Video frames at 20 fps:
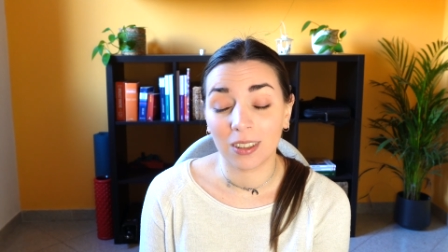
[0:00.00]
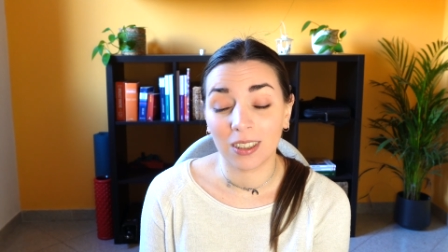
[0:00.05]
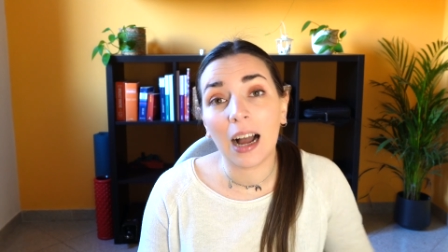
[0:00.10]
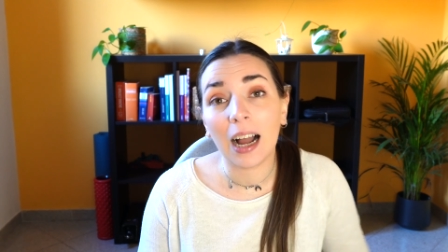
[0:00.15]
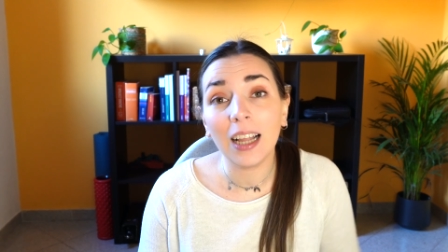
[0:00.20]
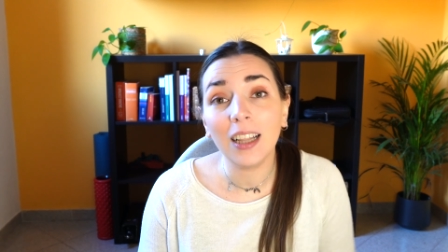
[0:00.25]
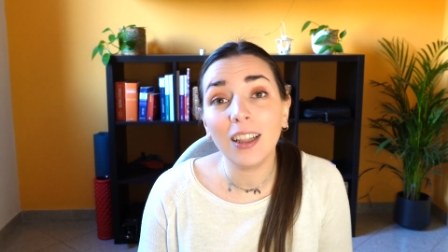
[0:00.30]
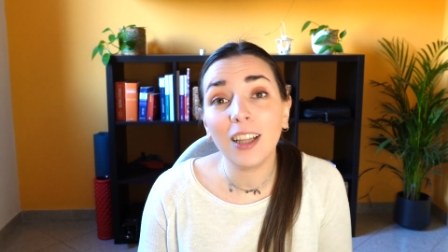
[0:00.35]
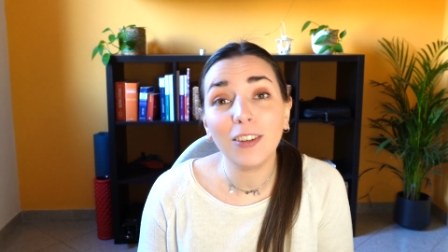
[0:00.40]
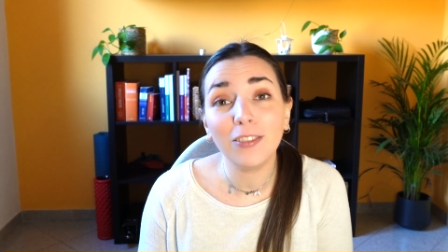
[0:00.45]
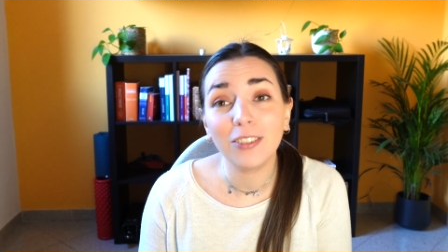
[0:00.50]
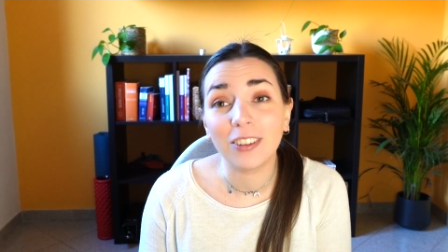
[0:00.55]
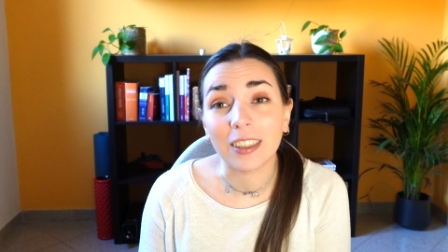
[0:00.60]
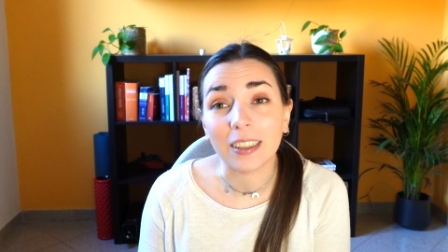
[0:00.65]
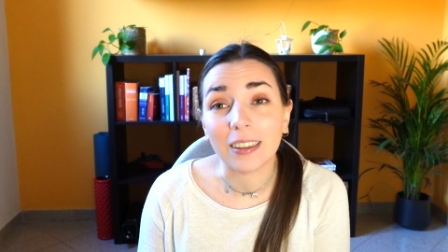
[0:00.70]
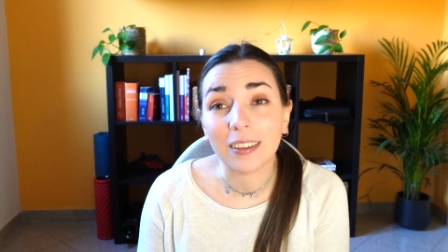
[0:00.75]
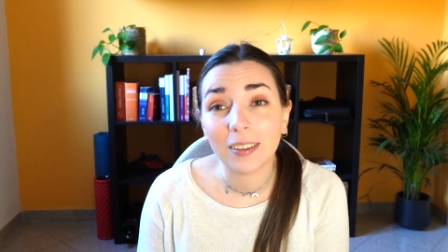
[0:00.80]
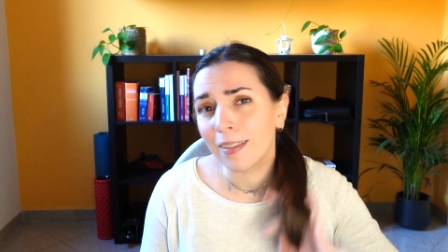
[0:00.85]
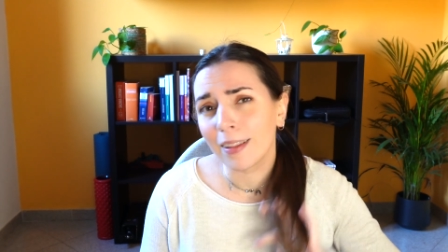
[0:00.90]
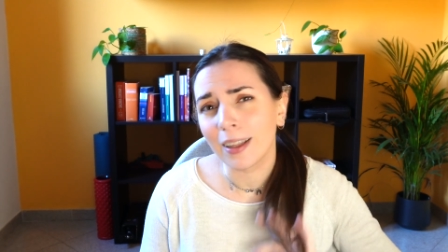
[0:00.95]
I loved
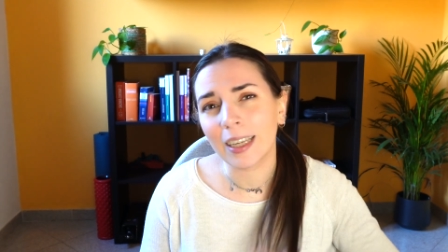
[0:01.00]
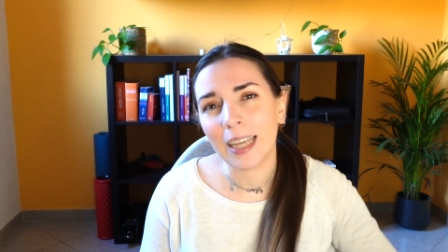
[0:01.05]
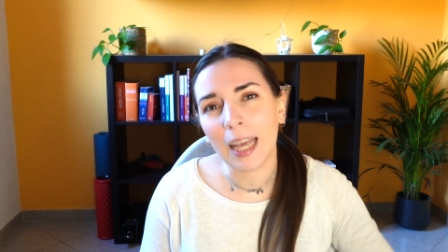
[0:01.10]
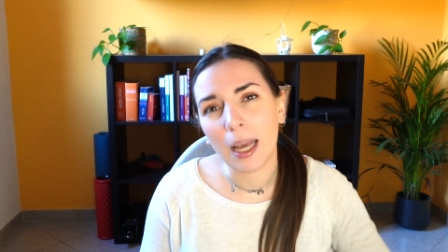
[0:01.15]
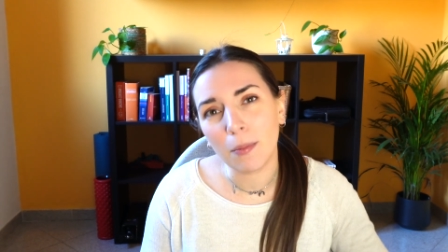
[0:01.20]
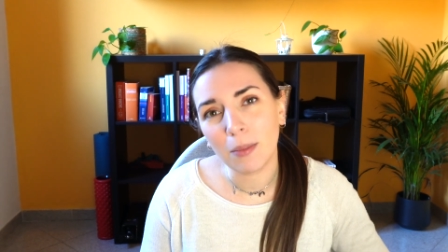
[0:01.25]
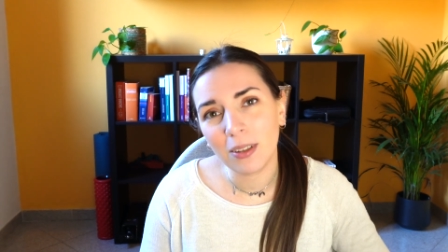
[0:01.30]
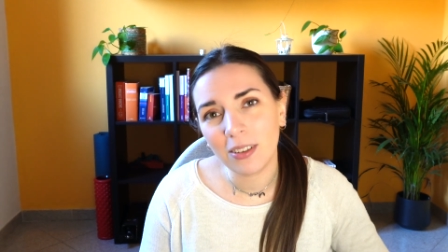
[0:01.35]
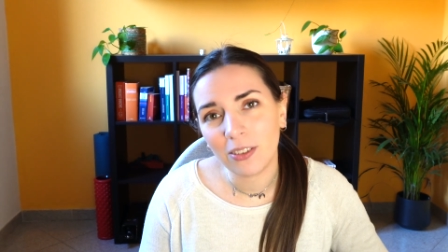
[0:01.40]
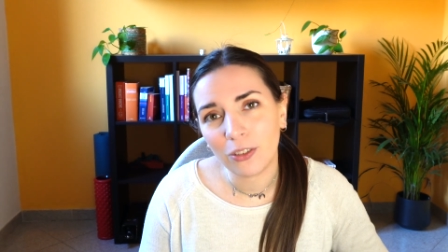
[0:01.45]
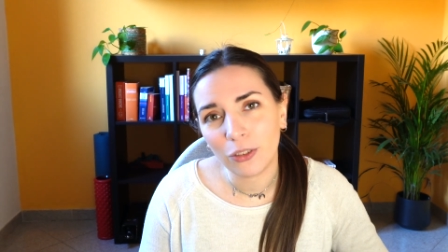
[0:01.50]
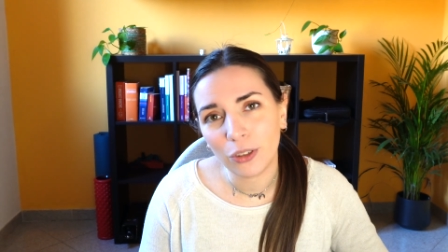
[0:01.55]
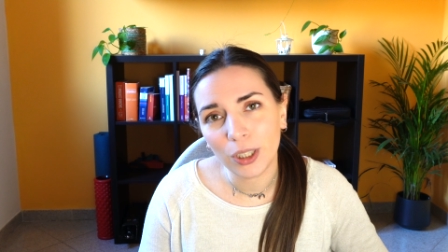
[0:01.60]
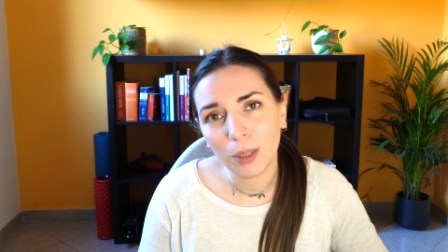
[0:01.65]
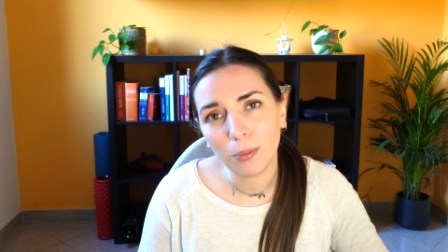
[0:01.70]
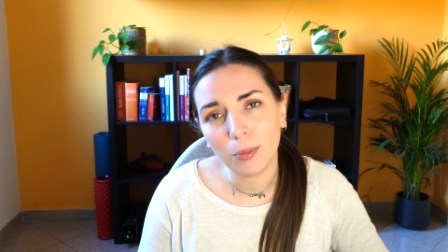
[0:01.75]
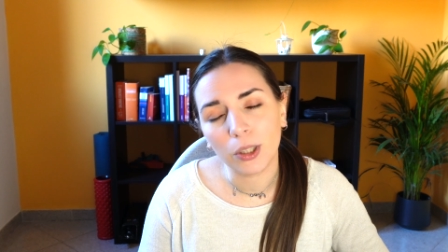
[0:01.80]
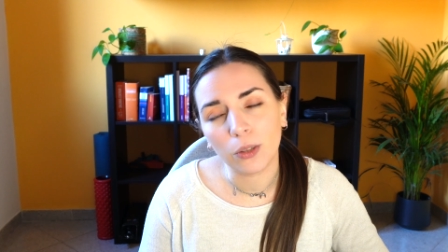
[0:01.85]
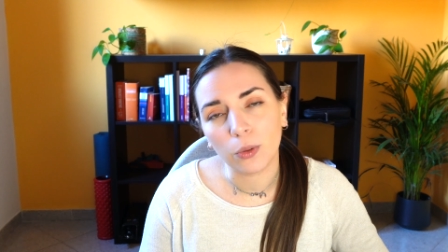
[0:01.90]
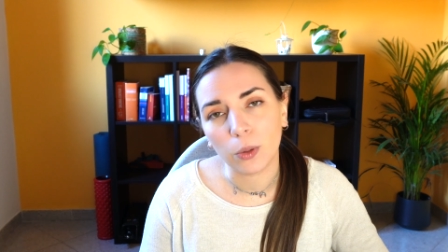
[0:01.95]
it. The chemistry
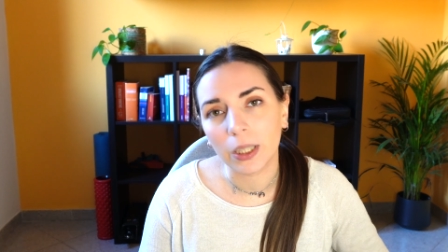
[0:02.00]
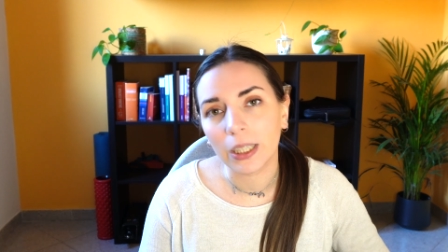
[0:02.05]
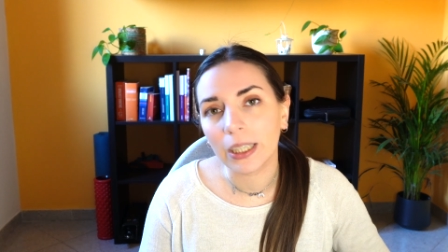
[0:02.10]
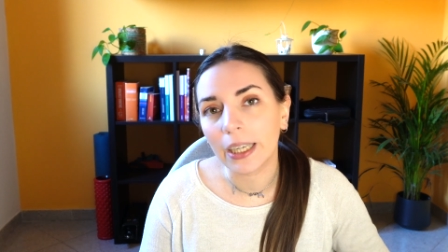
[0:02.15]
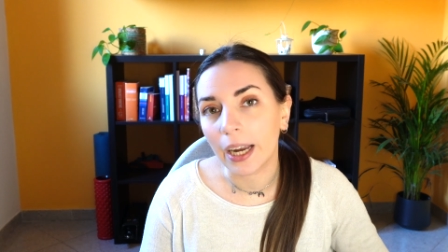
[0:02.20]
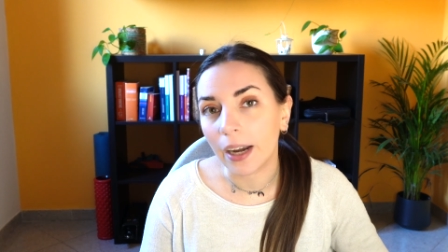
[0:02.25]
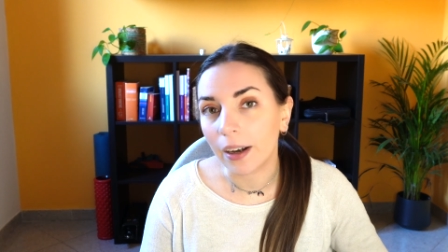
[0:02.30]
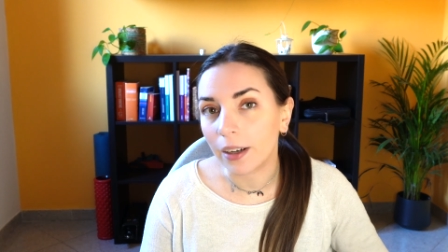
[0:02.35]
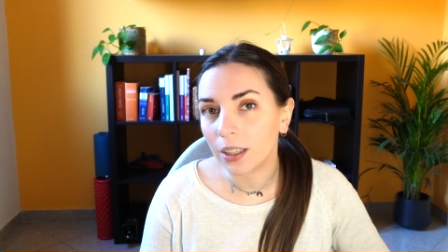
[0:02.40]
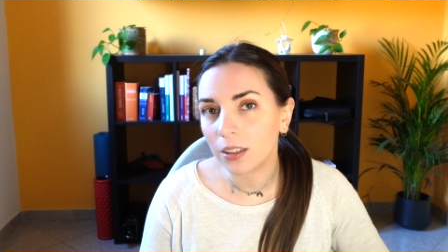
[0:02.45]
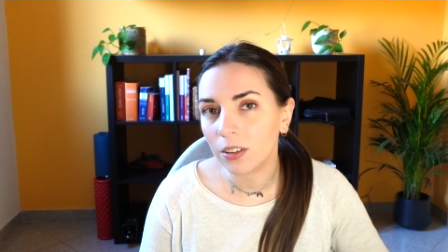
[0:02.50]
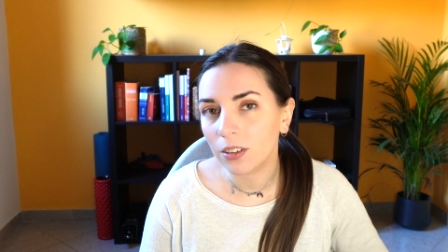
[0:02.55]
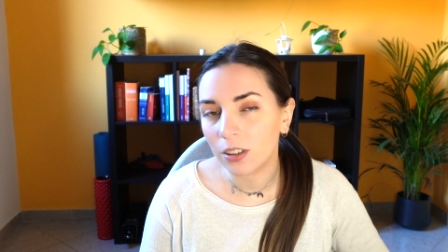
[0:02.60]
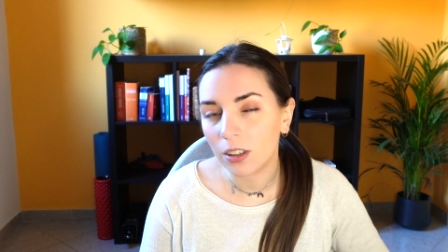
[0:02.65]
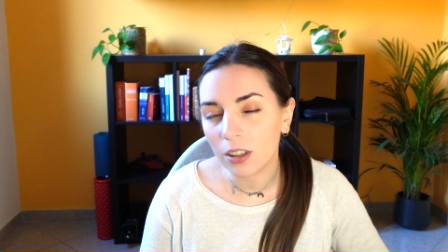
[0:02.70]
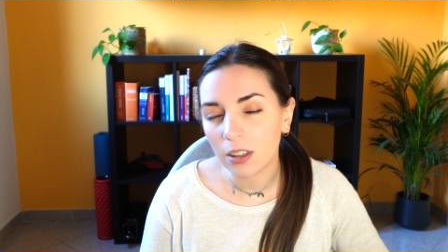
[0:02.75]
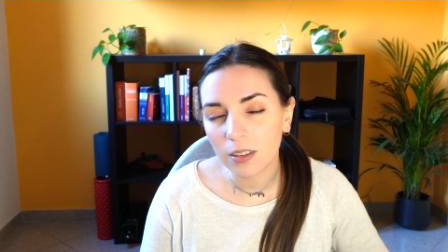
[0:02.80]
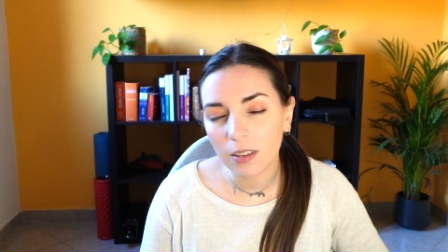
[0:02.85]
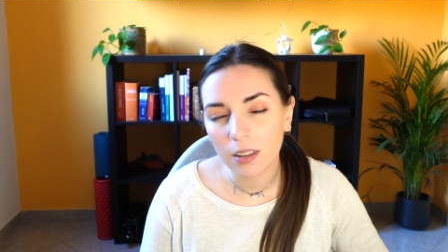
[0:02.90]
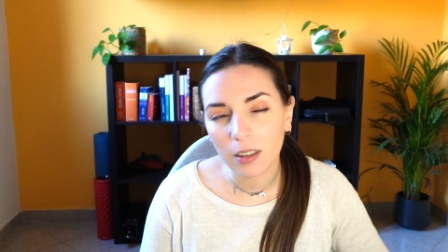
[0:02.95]
between
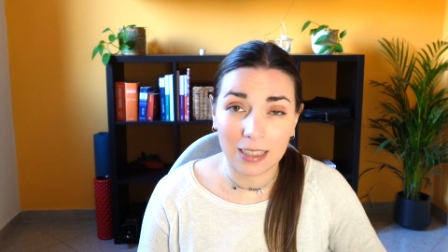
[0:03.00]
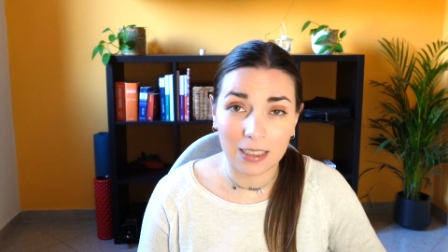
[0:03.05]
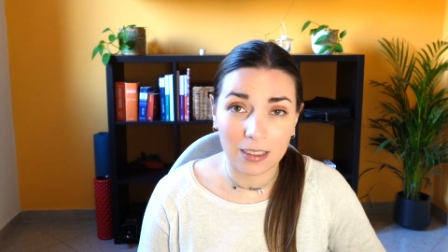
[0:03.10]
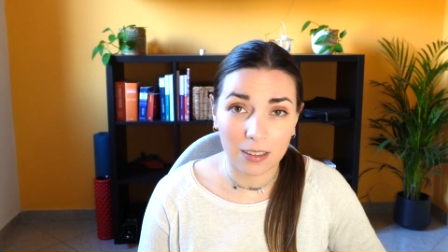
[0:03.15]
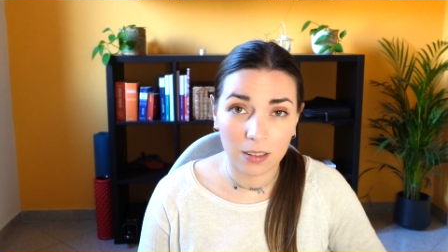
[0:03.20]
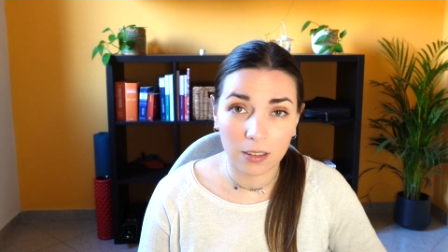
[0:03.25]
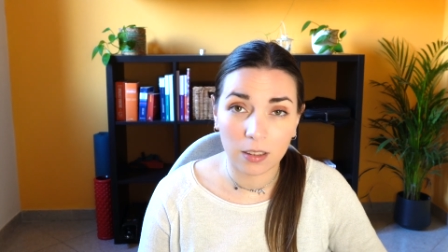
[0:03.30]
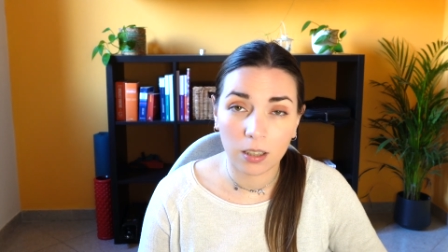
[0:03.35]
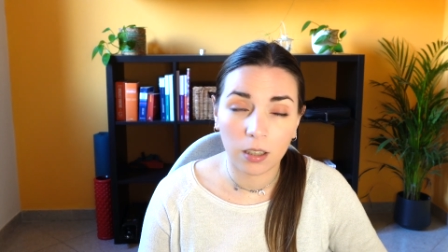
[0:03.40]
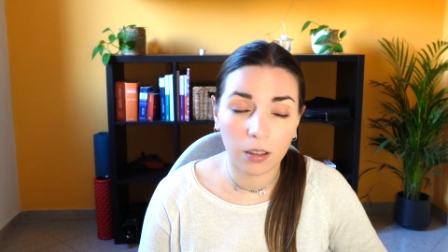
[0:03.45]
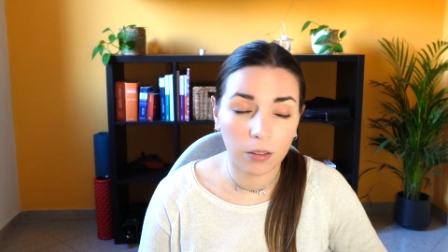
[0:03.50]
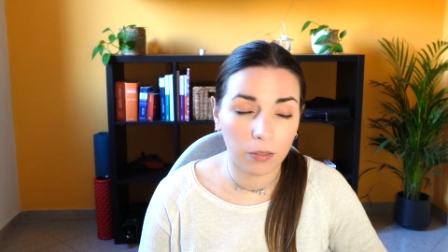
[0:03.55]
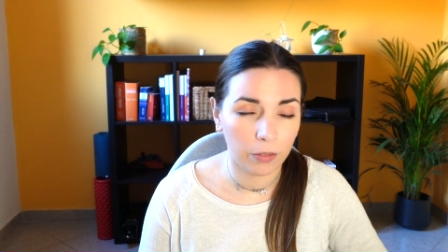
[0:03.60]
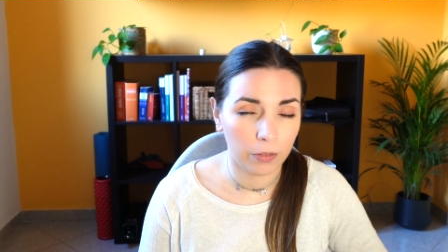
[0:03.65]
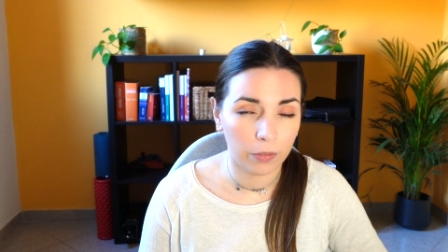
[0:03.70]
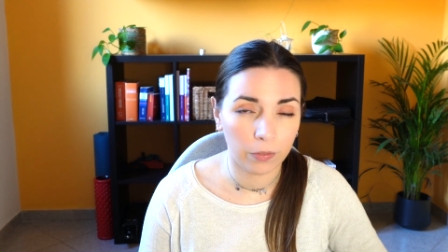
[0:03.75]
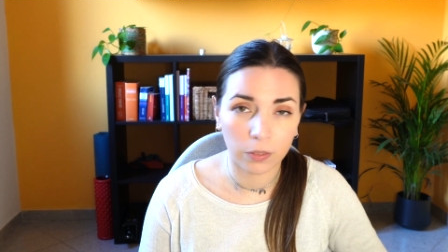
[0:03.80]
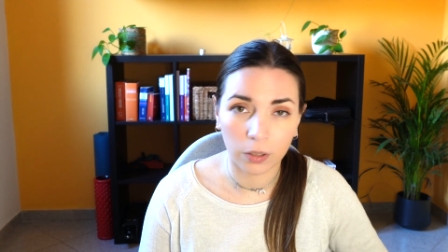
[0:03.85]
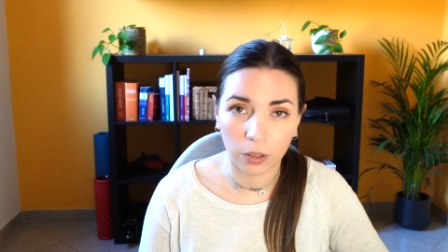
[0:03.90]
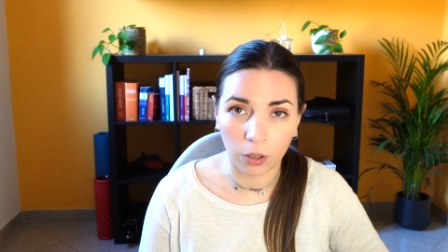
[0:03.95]
characters is
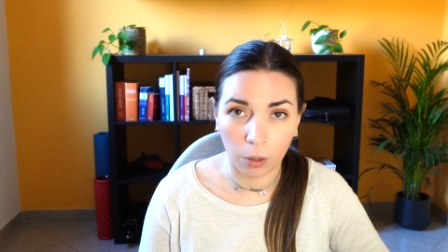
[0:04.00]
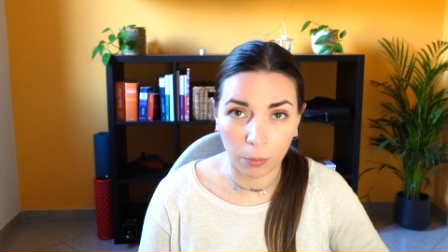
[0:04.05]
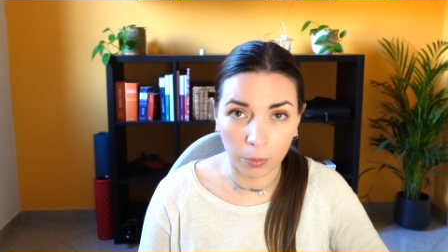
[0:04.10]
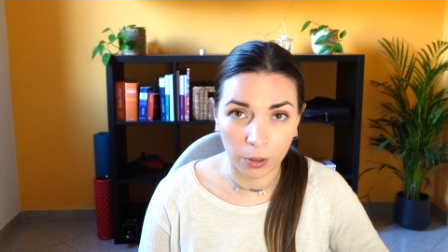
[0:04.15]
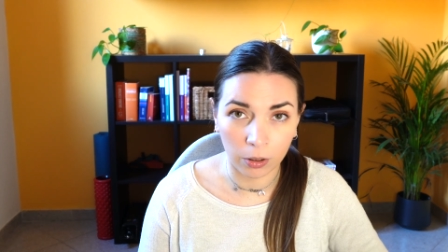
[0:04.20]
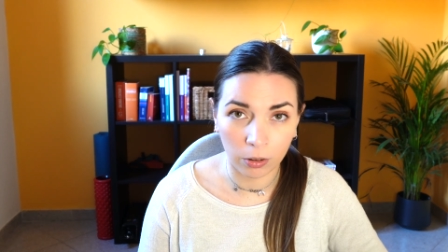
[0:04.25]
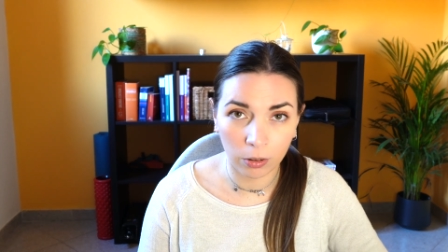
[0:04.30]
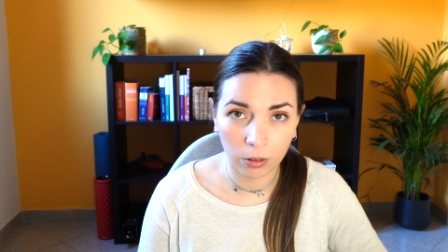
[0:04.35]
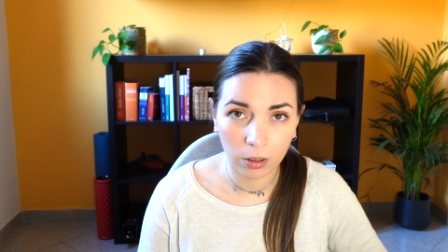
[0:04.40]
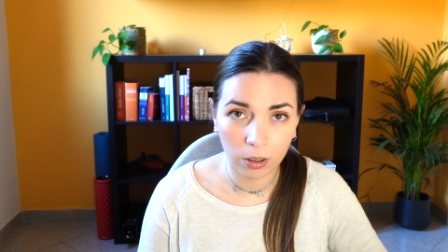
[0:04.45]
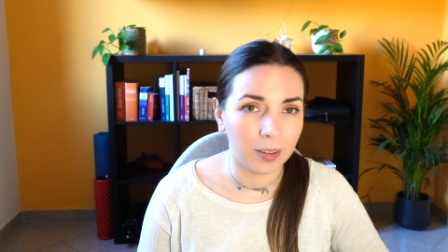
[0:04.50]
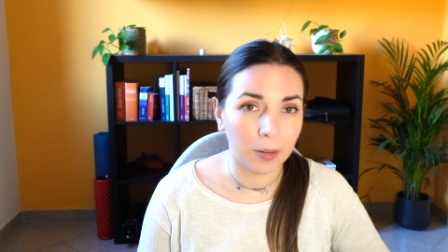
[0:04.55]
phenomenal.